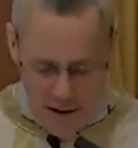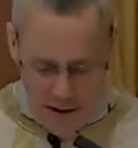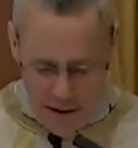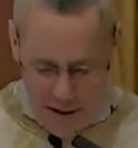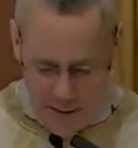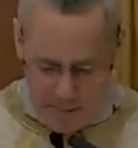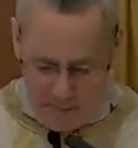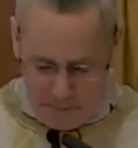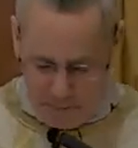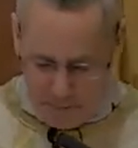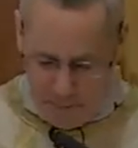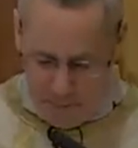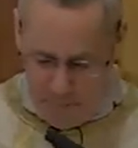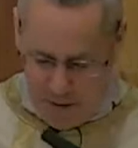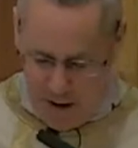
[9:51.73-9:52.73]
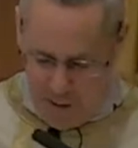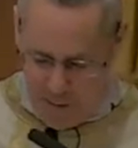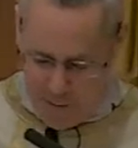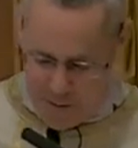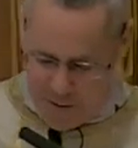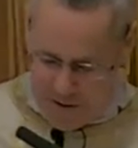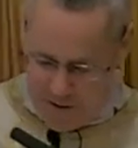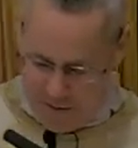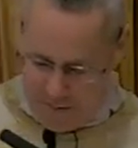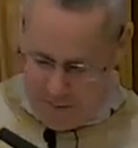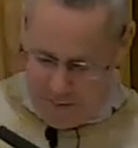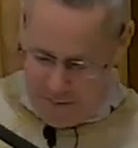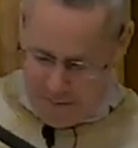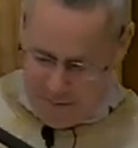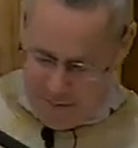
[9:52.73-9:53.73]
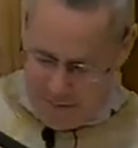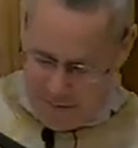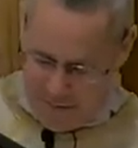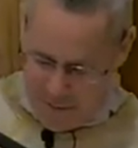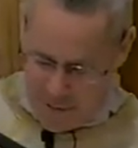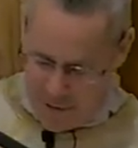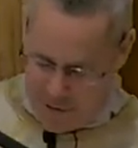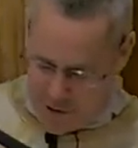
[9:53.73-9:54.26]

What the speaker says: I was doing